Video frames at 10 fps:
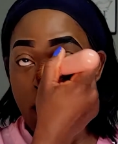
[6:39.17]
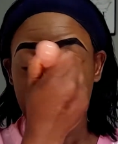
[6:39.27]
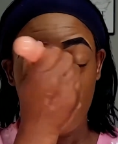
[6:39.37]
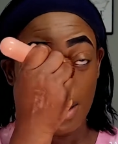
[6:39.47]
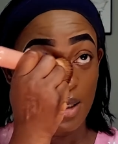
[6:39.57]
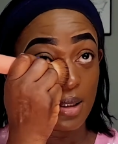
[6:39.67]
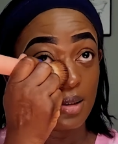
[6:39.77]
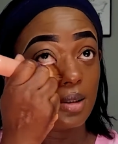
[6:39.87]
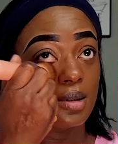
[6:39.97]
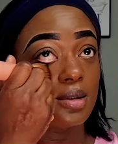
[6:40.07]

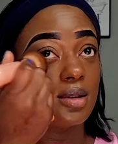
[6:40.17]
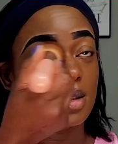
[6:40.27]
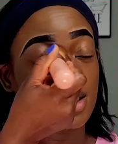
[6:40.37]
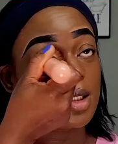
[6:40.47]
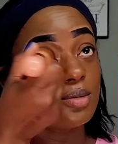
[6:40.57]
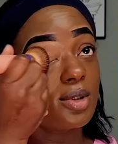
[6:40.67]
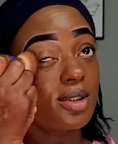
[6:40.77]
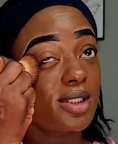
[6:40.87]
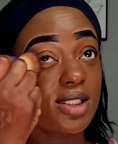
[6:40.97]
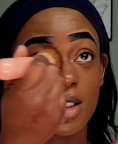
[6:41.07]
But this
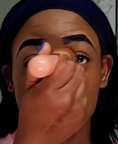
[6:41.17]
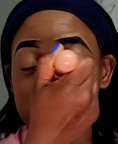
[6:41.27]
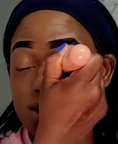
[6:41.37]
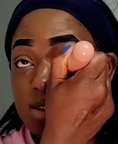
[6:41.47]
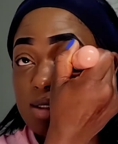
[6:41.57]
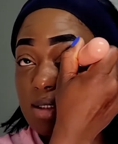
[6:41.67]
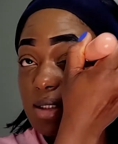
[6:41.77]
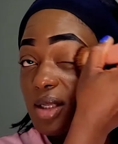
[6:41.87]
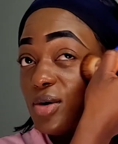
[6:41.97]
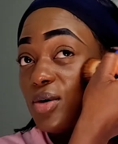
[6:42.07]
one is just
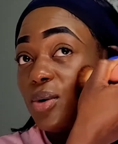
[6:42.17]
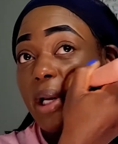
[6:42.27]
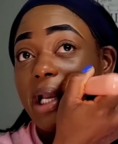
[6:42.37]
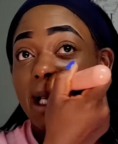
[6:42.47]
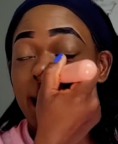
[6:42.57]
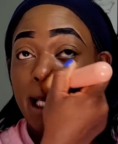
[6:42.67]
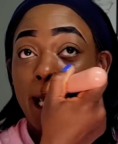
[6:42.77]
nowhere.